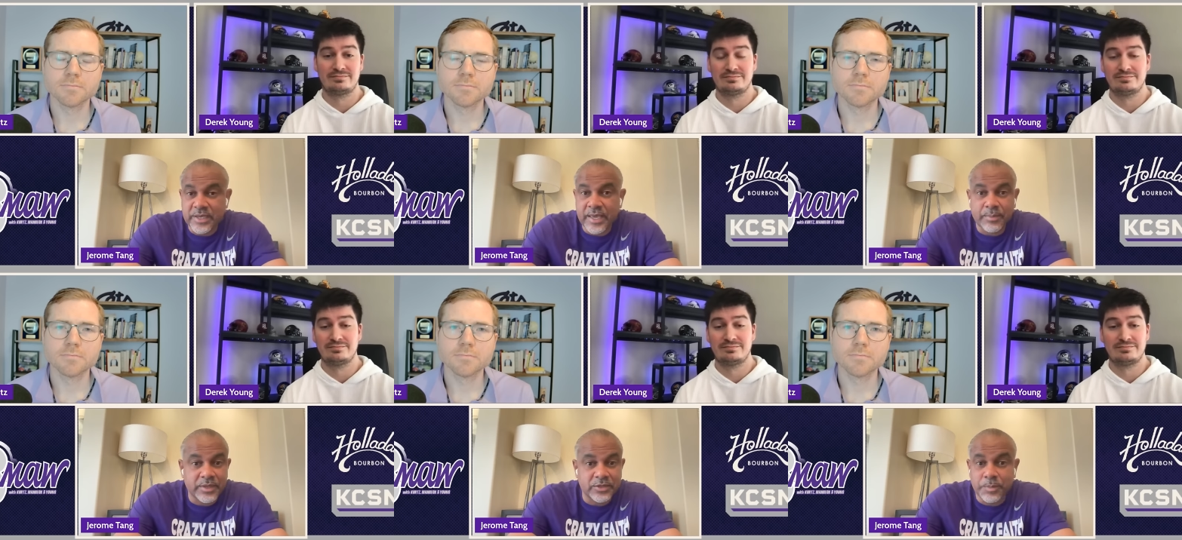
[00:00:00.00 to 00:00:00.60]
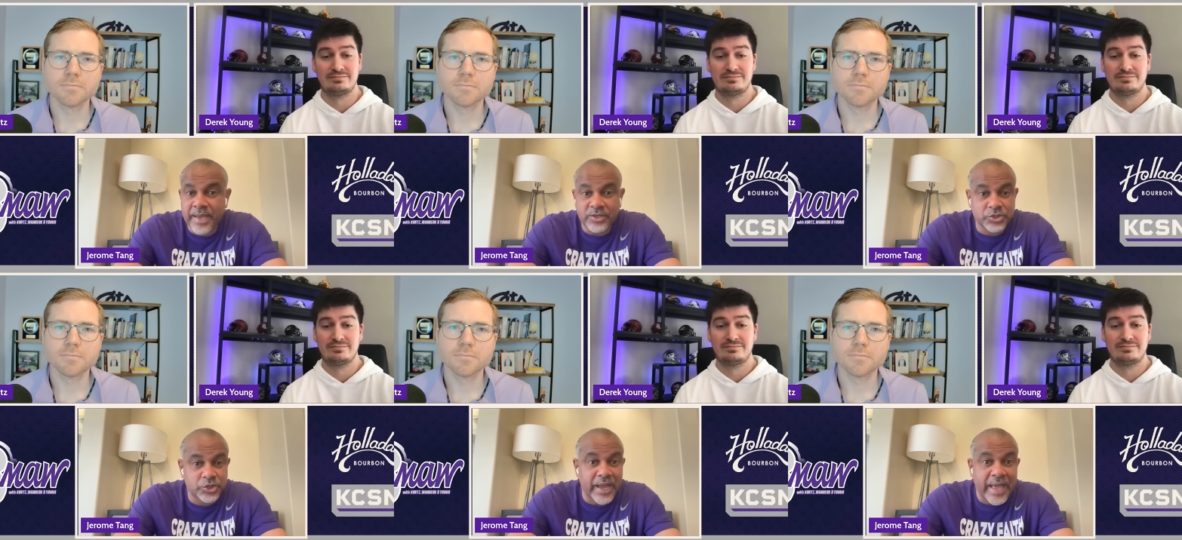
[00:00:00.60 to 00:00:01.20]
Speaker 1: came in this
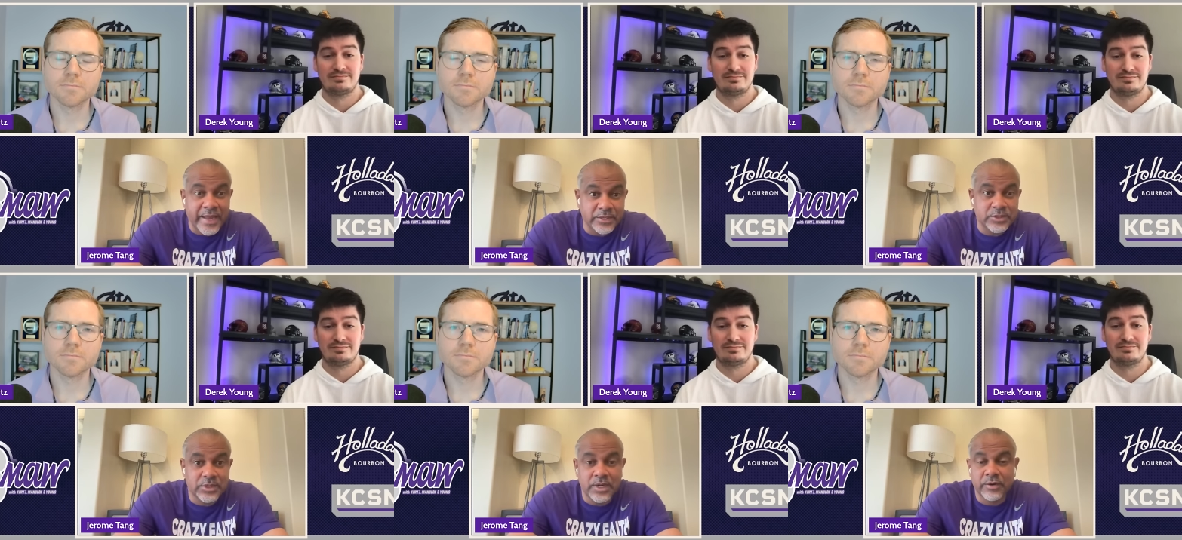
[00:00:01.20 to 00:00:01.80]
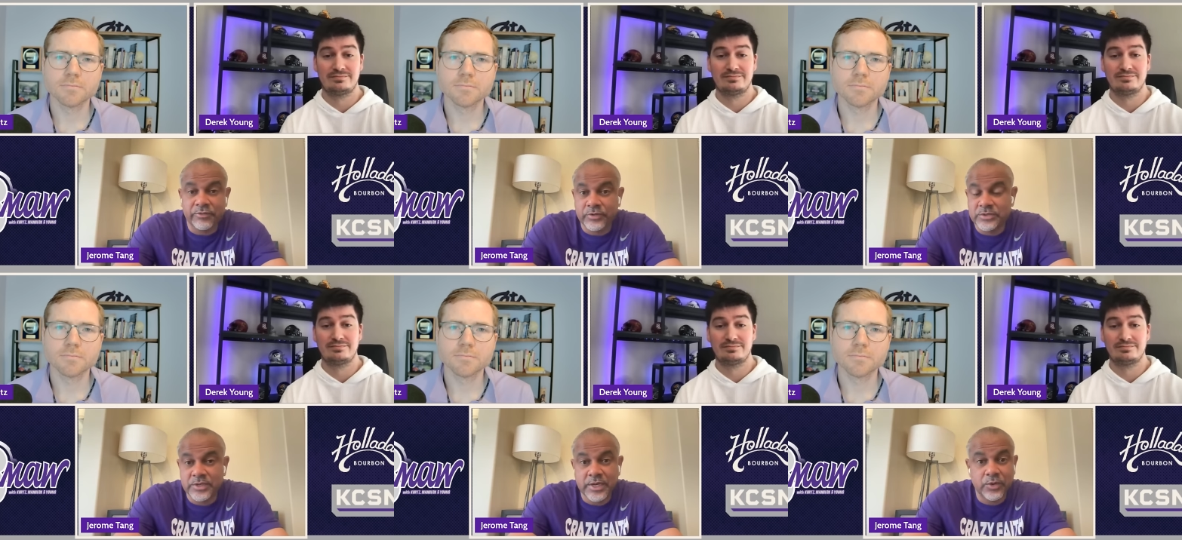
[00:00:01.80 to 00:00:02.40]
past year added to the
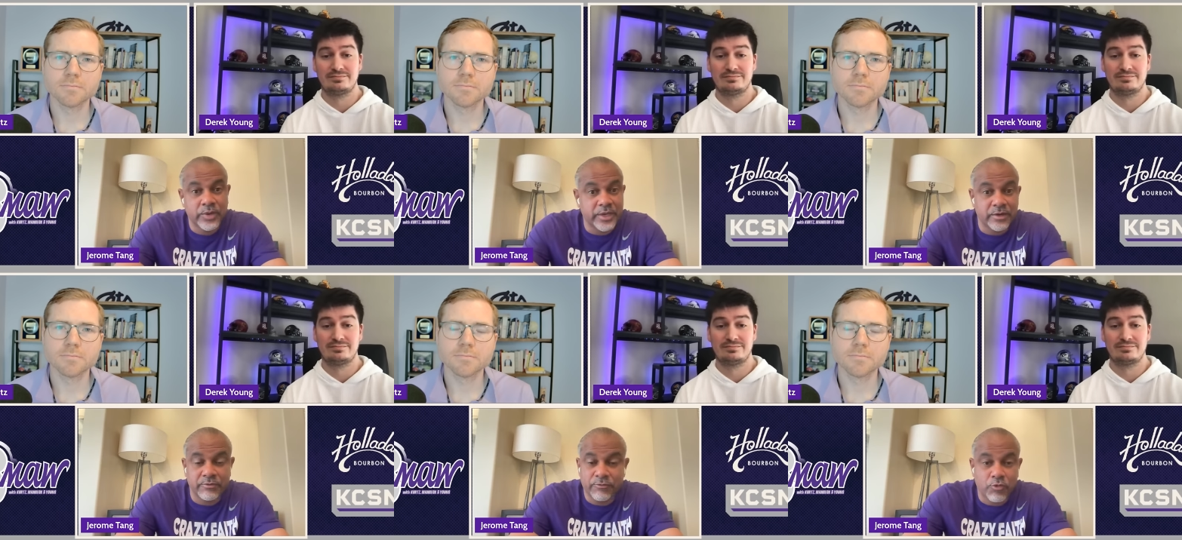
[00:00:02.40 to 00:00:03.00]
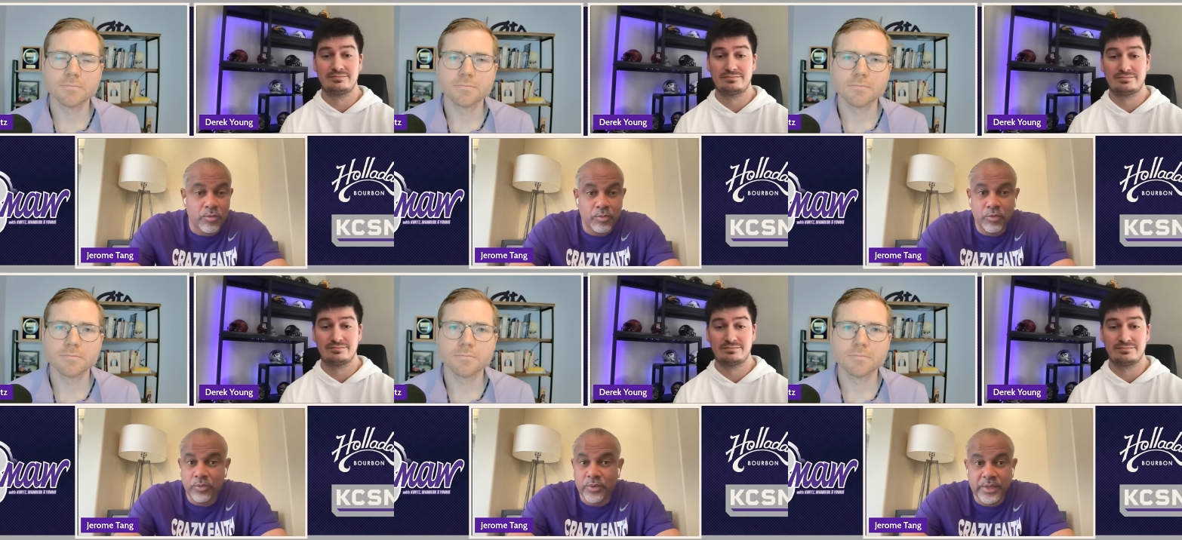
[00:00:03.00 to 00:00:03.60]
conference. And now we're getting four
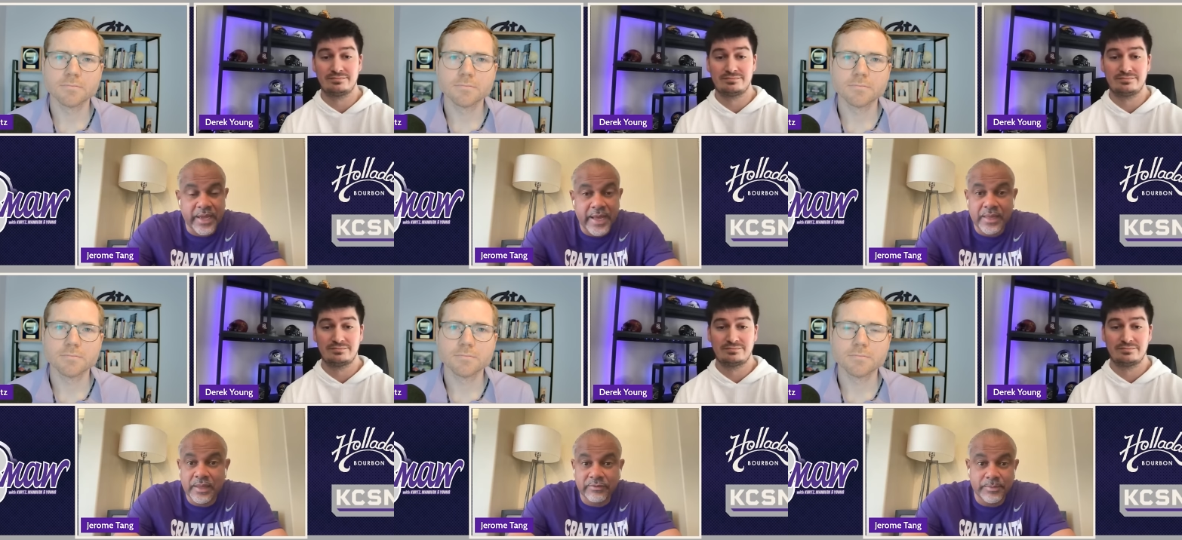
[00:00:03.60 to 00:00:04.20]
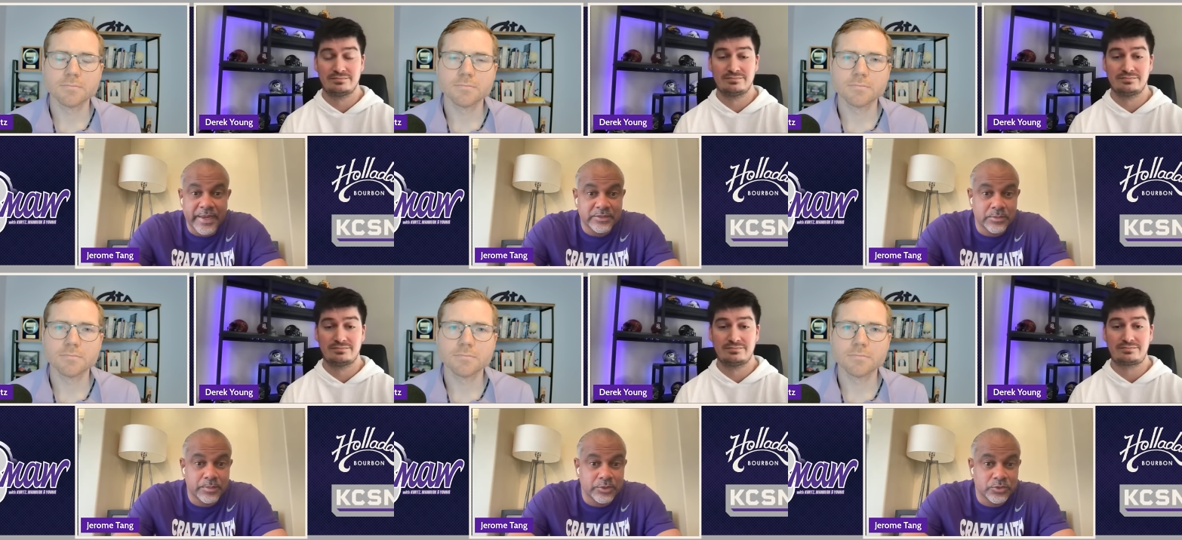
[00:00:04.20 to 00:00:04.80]
more really high level
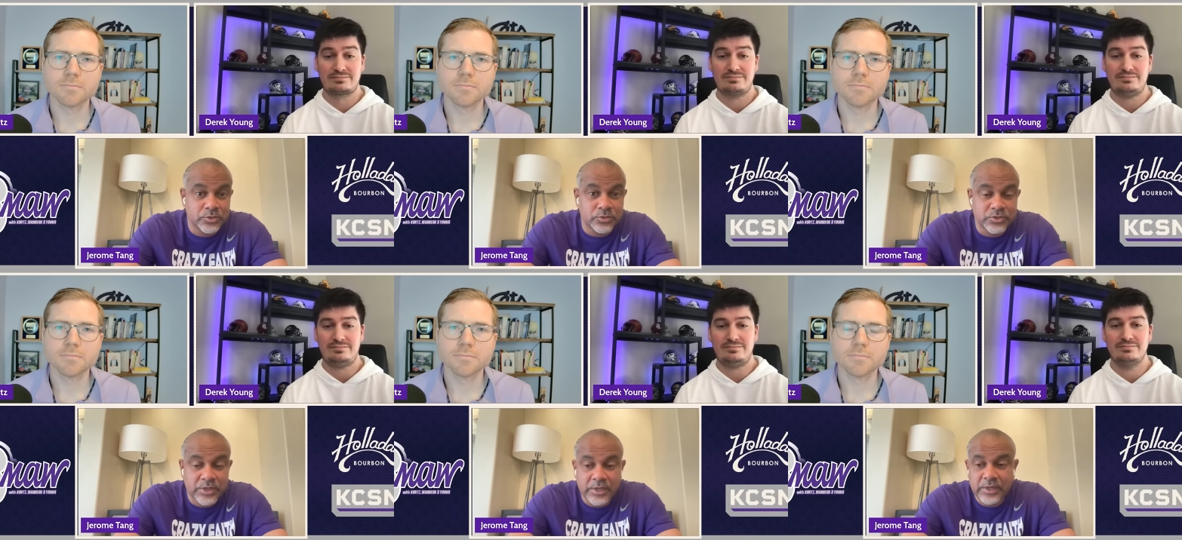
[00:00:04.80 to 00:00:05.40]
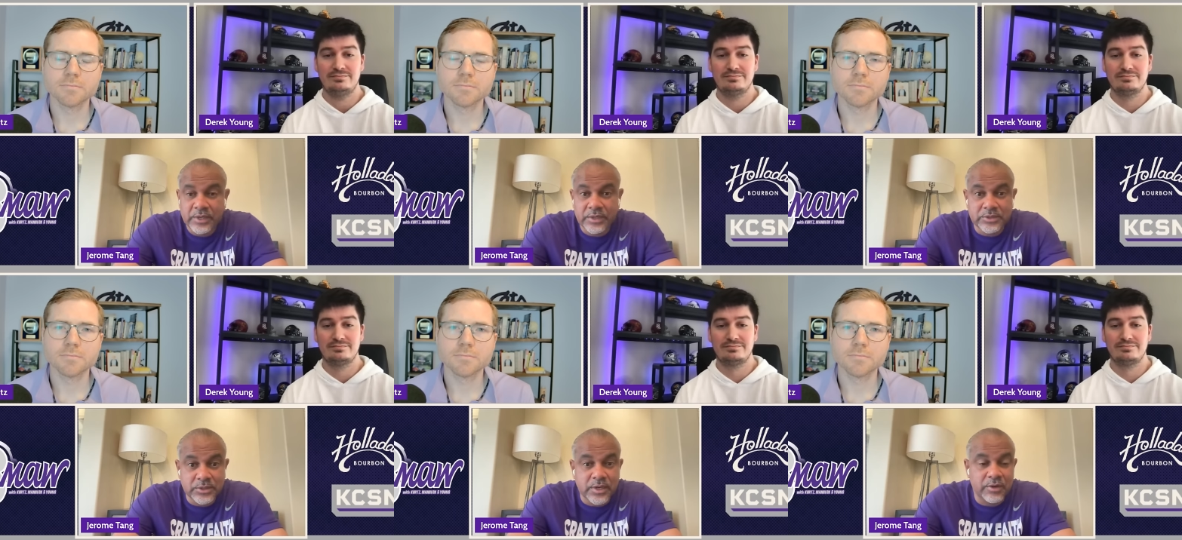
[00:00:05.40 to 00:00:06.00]
basketball schools
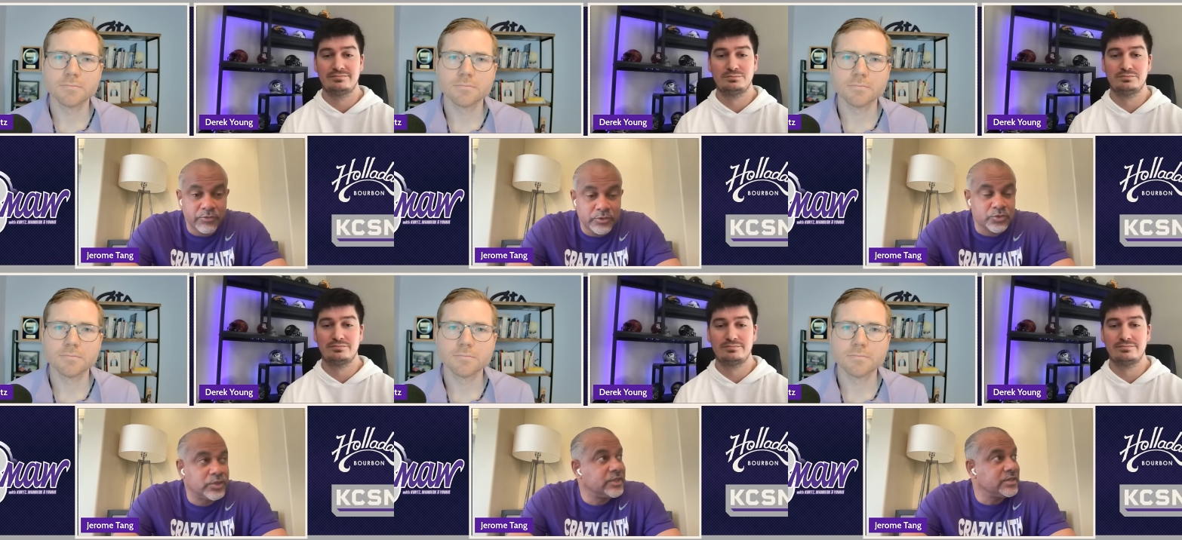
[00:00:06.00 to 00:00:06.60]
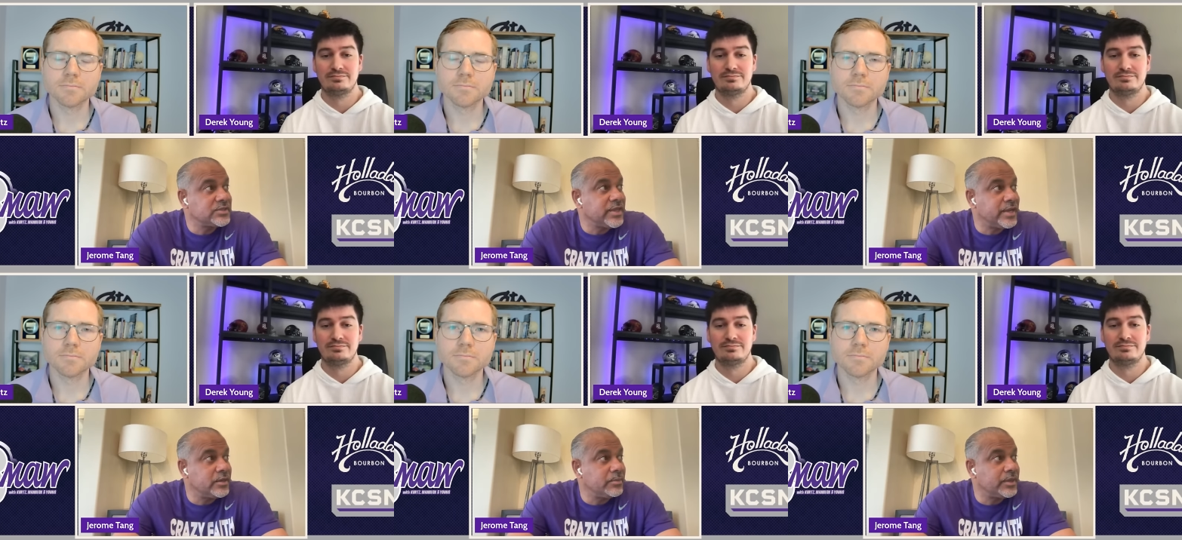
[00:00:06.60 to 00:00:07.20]
into the conference. Really
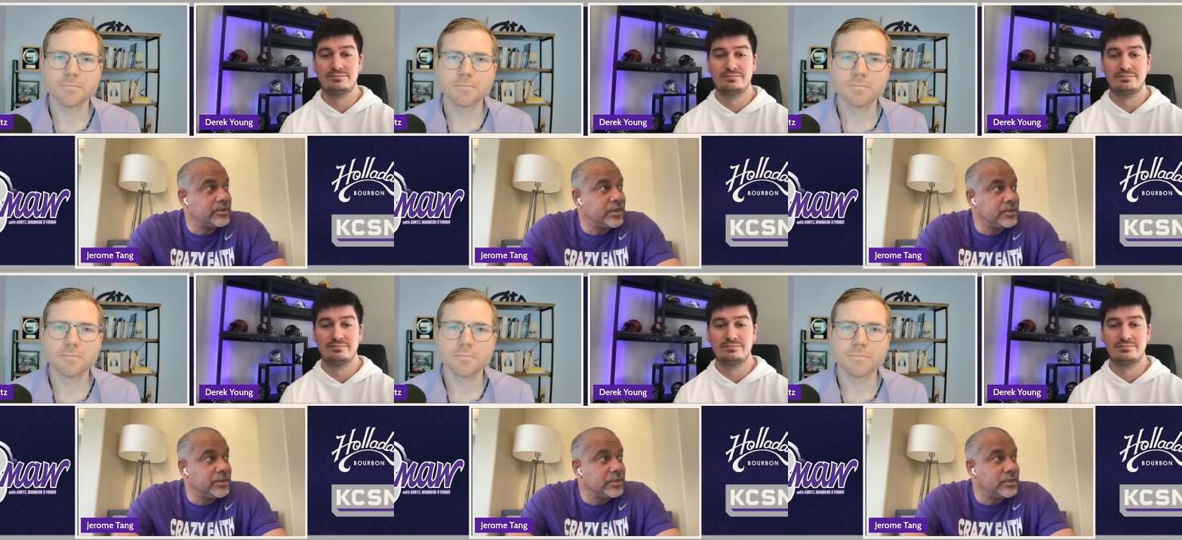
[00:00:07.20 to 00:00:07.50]
excited about that